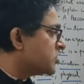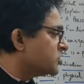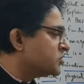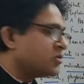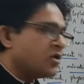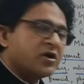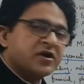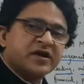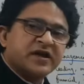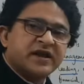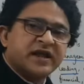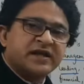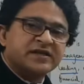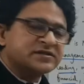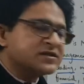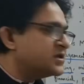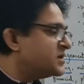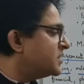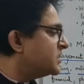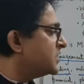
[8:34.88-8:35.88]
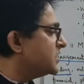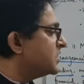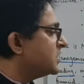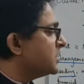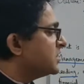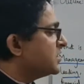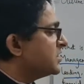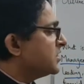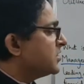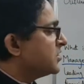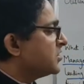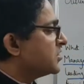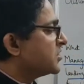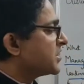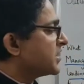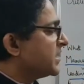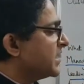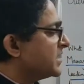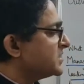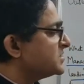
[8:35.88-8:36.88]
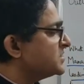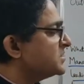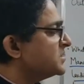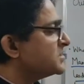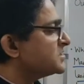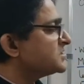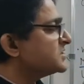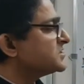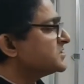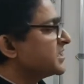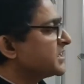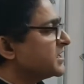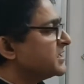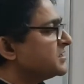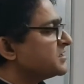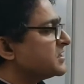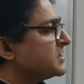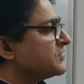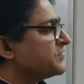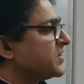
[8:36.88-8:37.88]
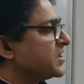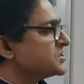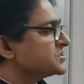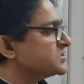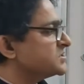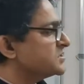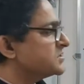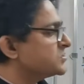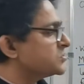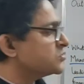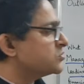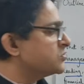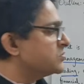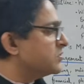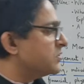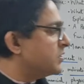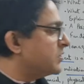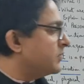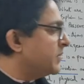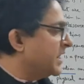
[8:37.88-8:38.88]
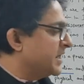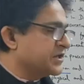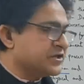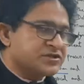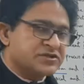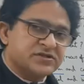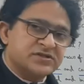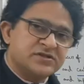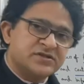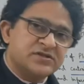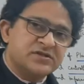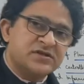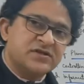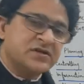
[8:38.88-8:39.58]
go to organizing. Organizing is the second key function to managers.